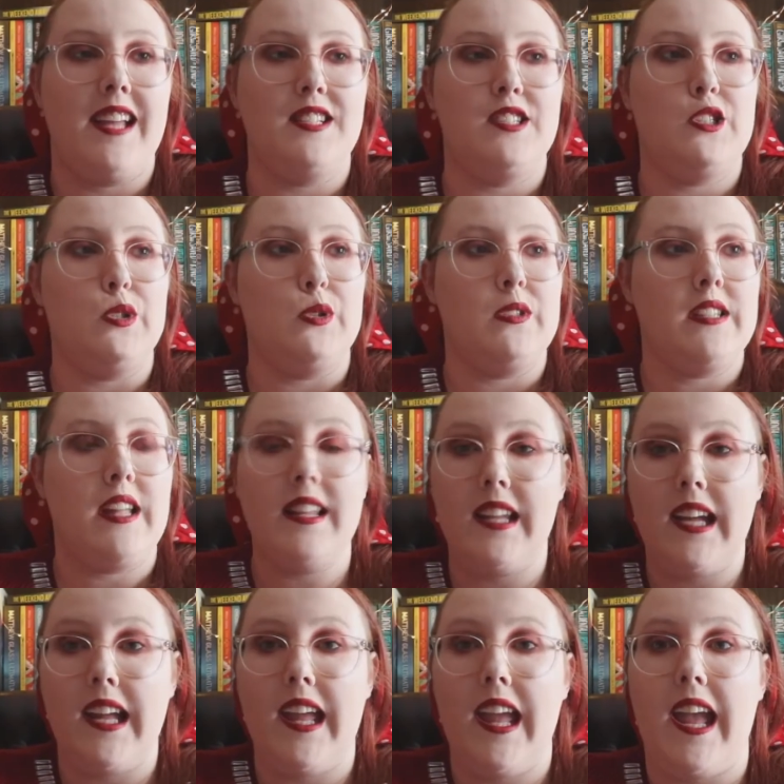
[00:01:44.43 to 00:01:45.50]
And so
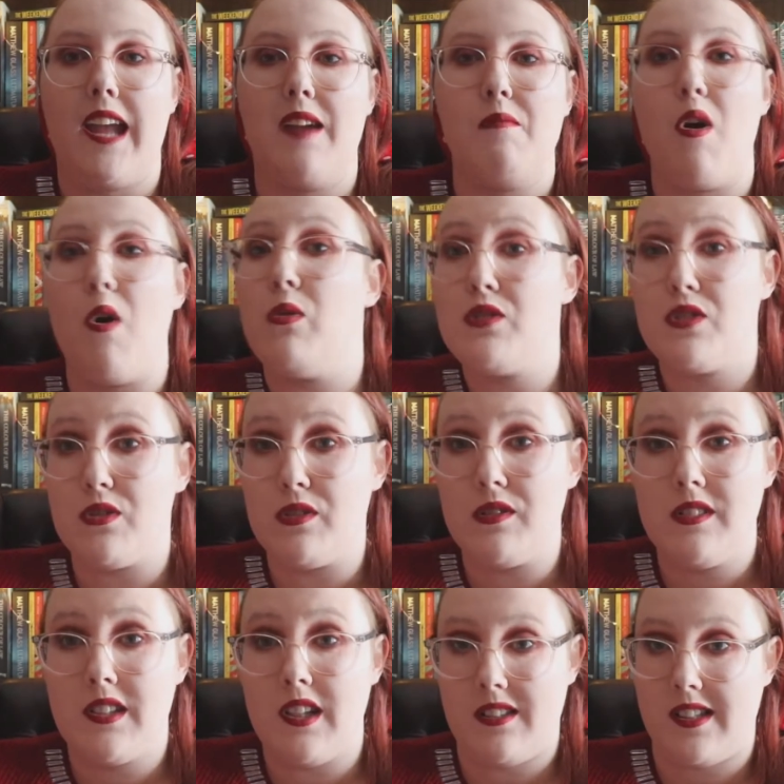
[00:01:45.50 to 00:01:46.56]
Lily
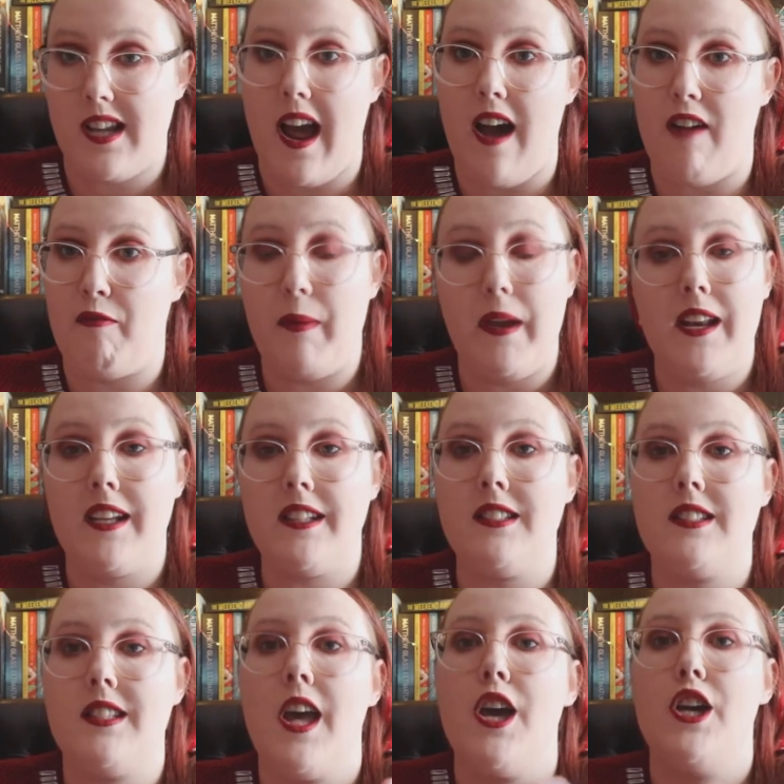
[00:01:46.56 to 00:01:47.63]
also doesn't have
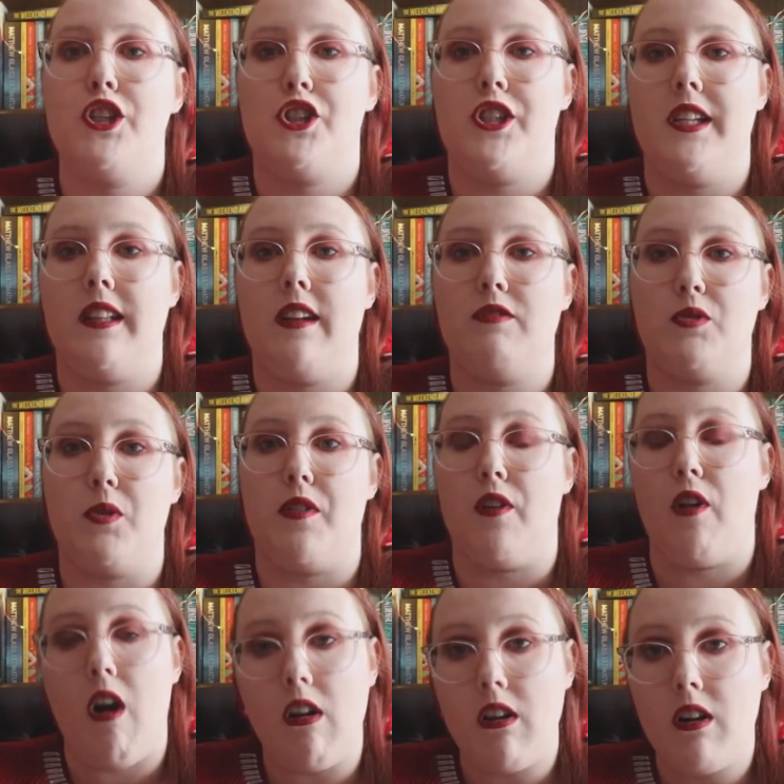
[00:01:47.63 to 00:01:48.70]
parents. She lives with
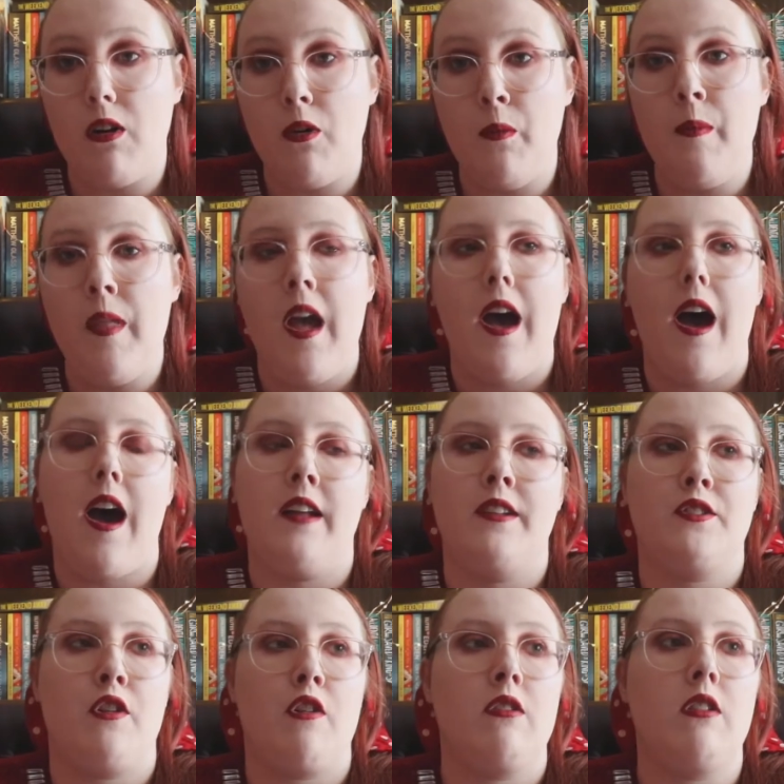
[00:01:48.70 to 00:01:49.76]
her uncle,
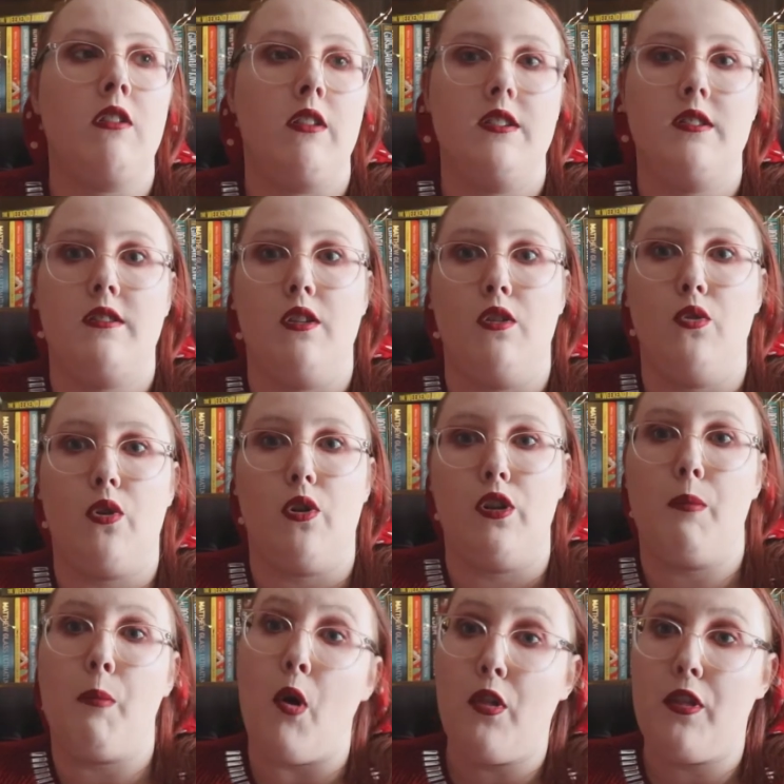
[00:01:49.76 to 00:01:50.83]
and her uncle is the
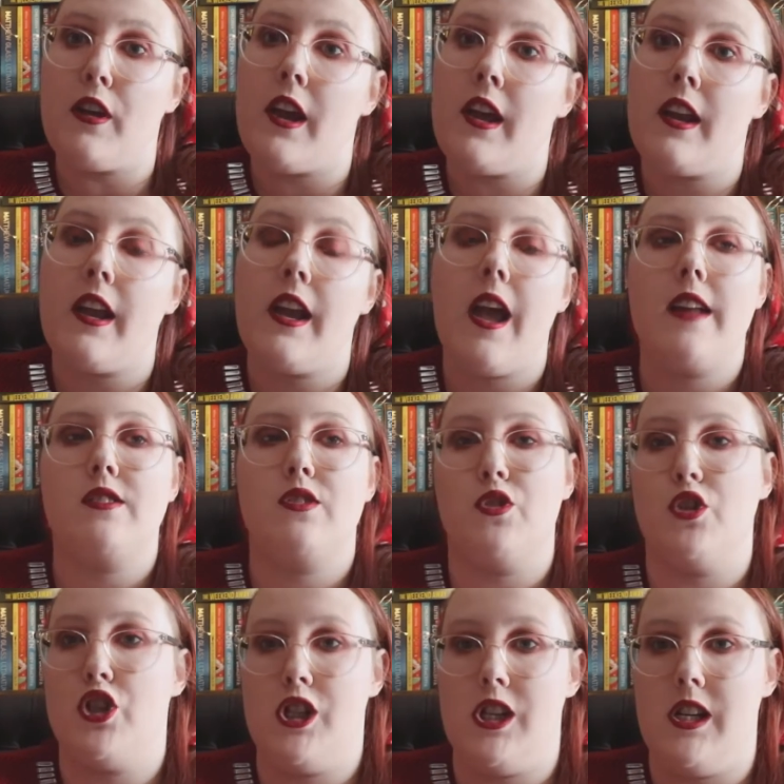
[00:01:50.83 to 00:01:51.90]
local apothecary, and
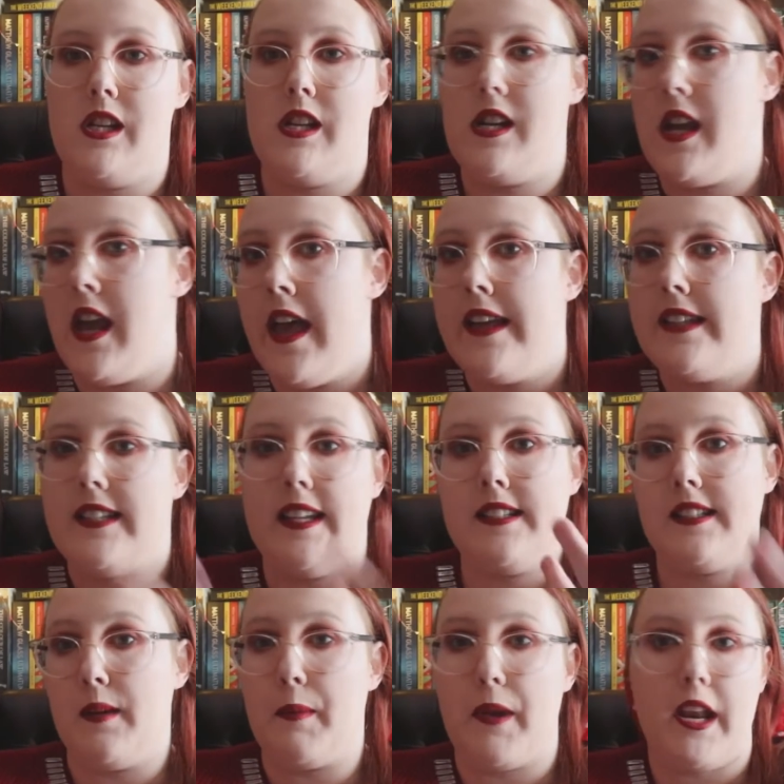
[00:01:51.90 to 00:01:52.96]
so she
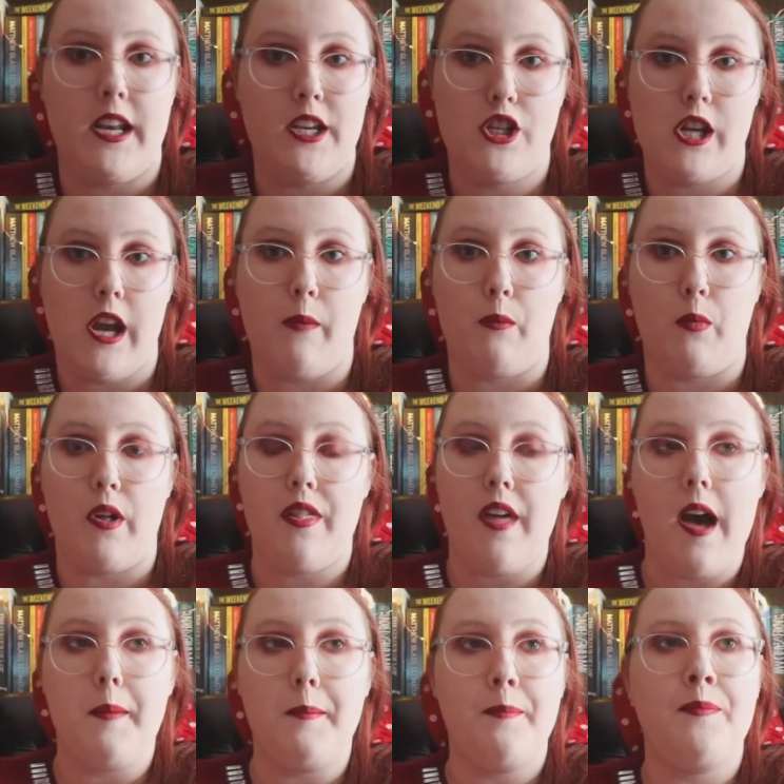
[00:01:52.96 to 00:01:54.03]
takes an apprenticeship with
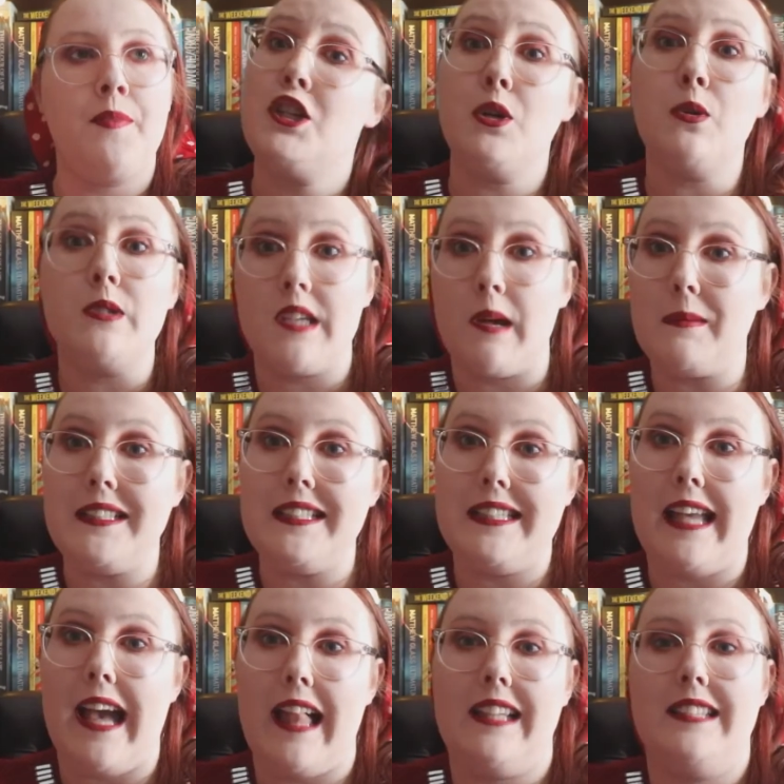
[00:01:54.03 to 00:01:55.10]
him. She goes up to
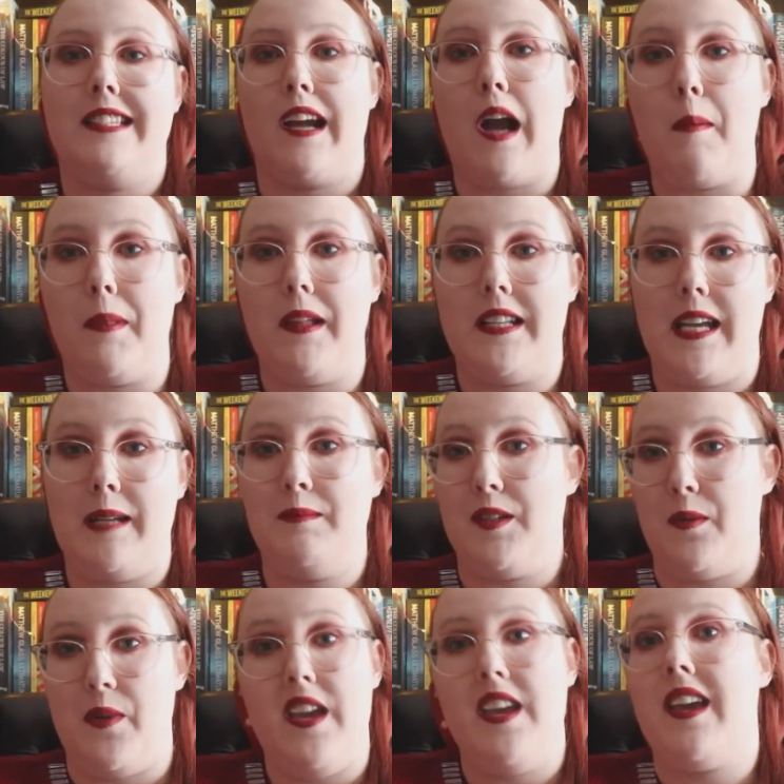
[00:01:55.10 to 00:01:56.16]
see Alice a couple of times
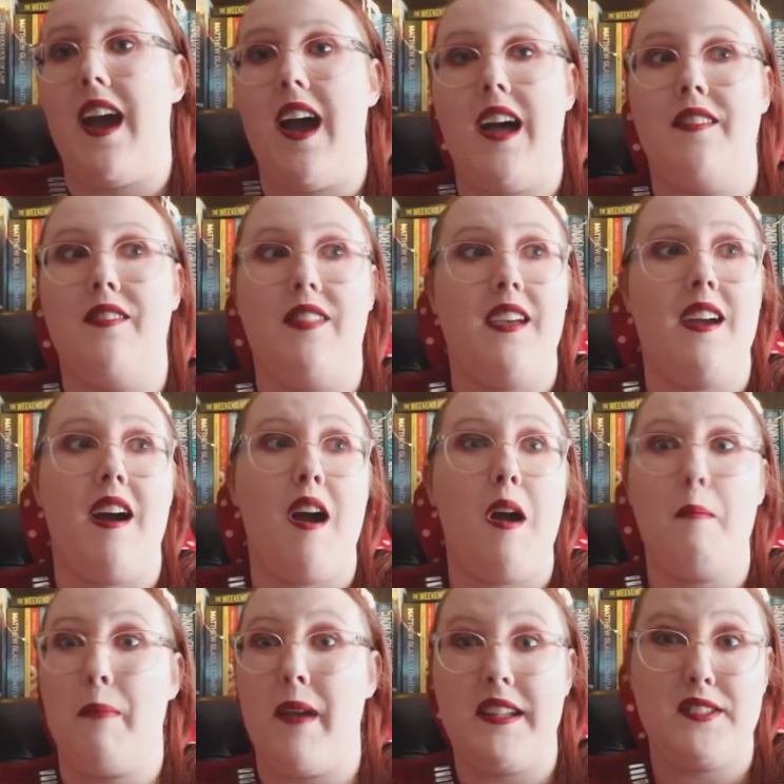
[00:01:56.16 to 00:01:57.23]
a week, and they
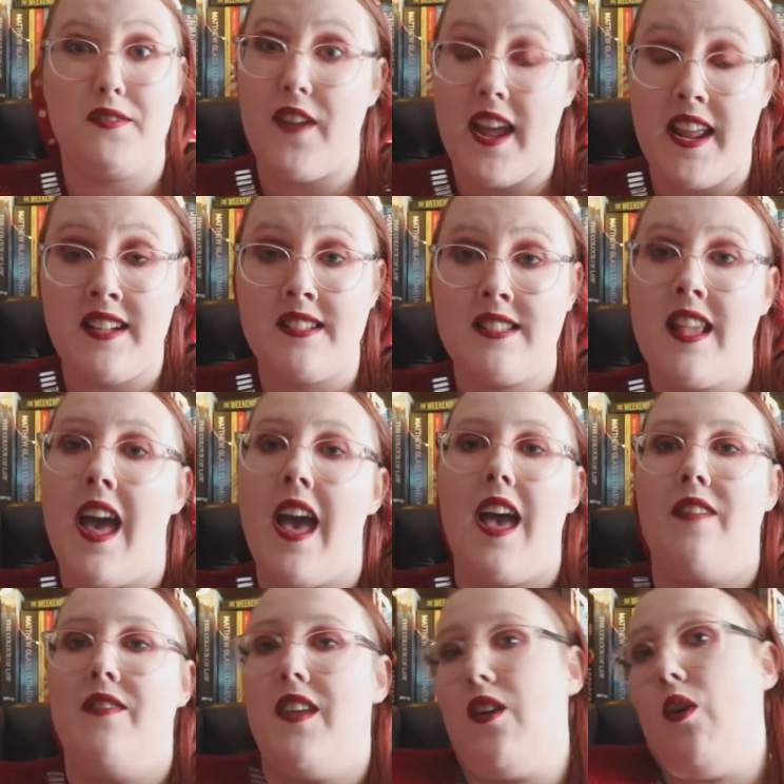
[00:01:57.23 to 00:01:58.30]
are best friends,
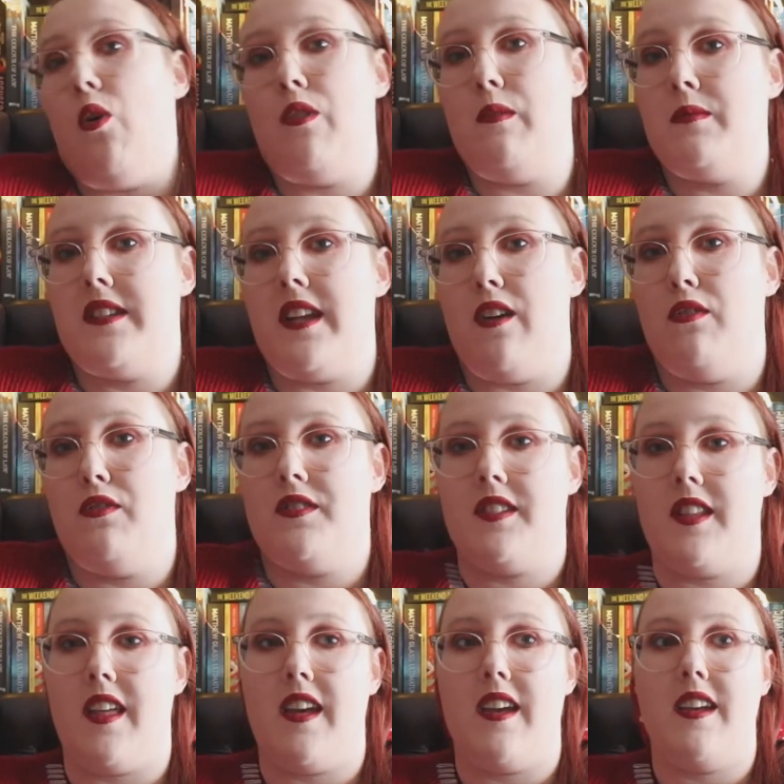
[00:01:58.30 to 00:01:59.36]
and they call
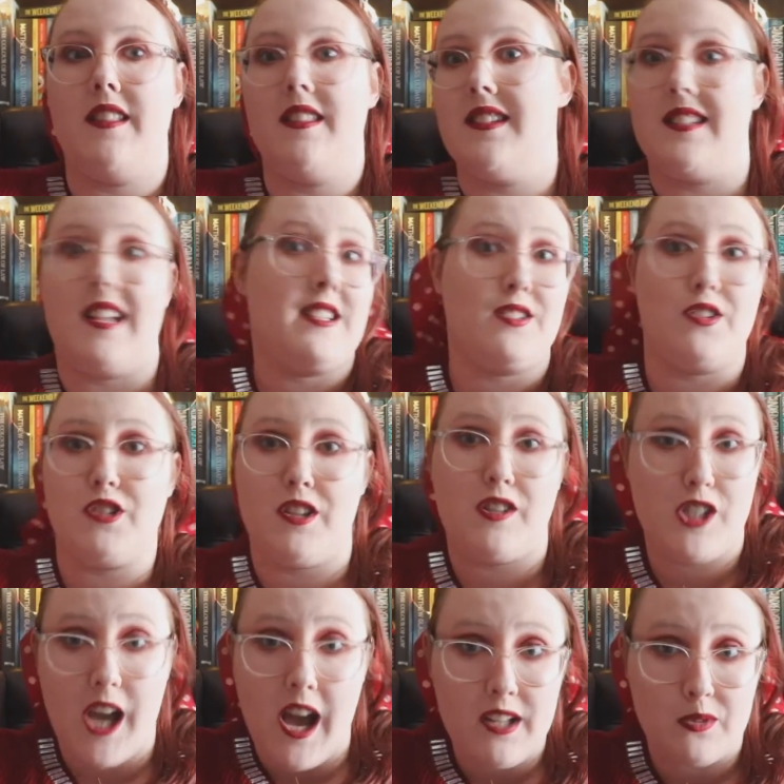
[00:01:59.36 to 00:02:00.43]
themselves the Sisters of
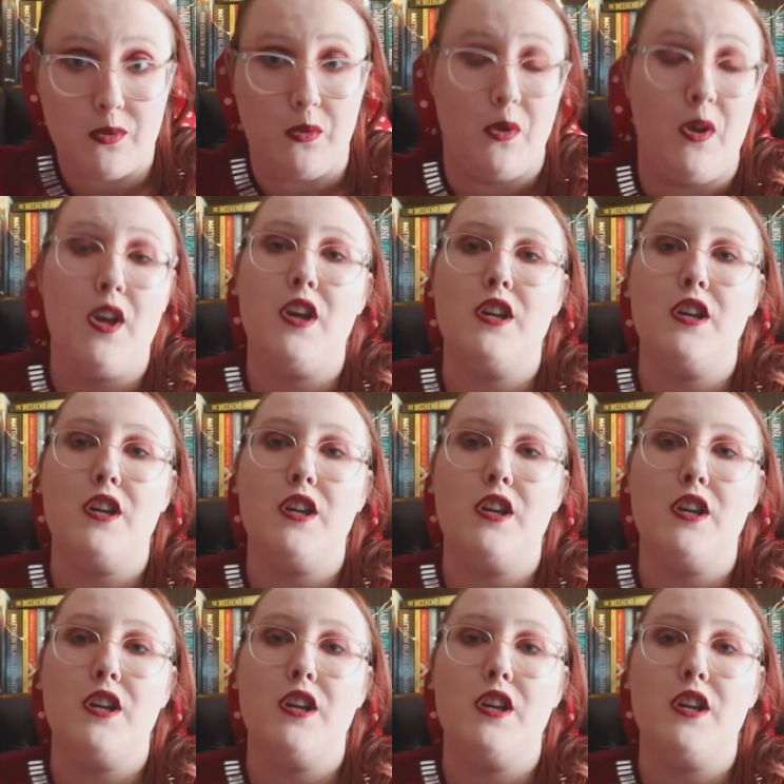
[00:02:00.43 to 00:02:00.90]
Shadow.